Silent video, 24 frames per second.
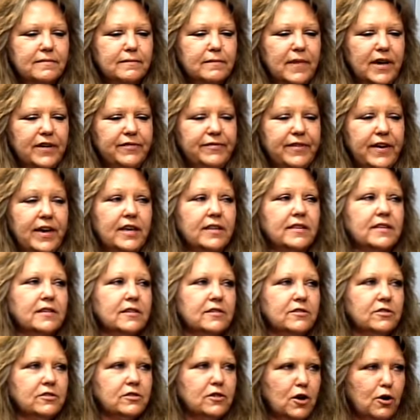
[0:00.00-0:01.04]
my faith
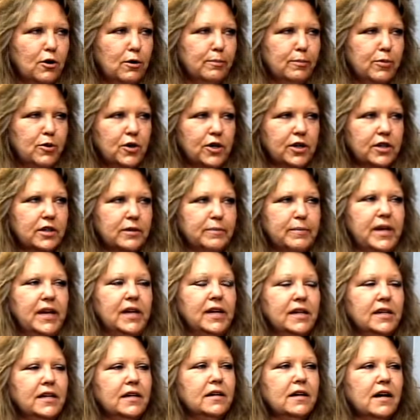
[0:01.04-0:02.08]
is so important to
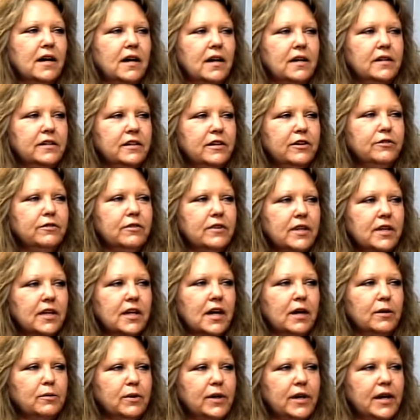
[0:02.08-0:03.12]
me, and I don't think
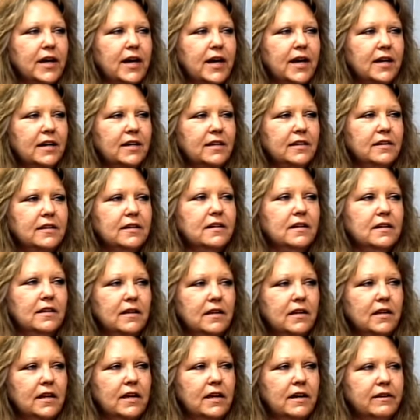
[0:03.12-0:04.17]
I would have had it
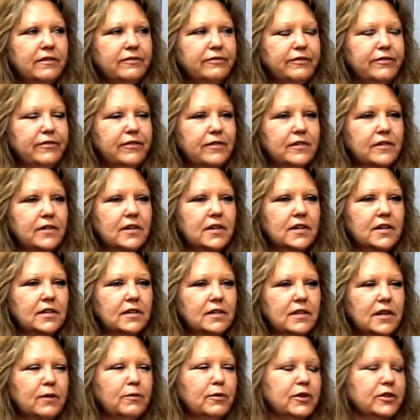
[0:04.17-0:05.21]
if
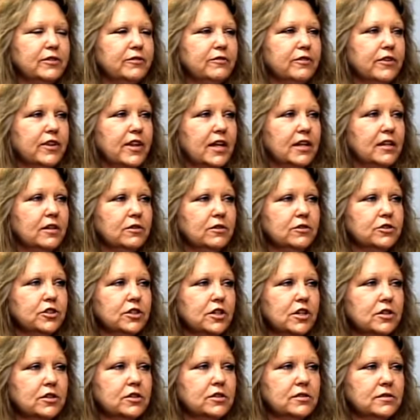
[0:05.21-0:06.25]
that wasn't for that little
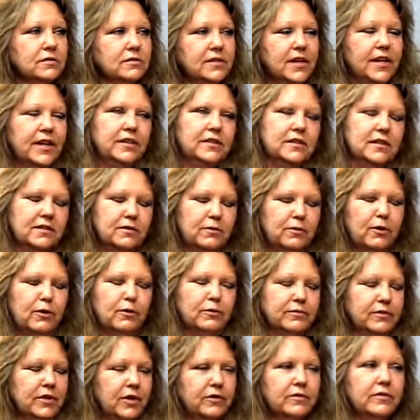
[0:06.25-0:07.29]
church. And,
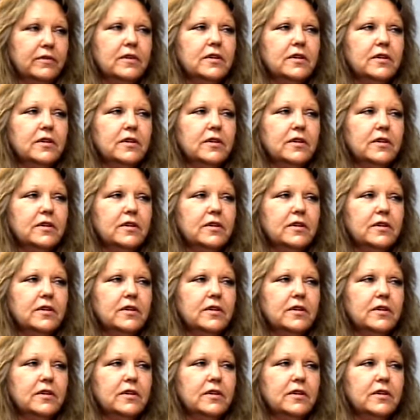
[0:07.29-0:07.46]
well, no,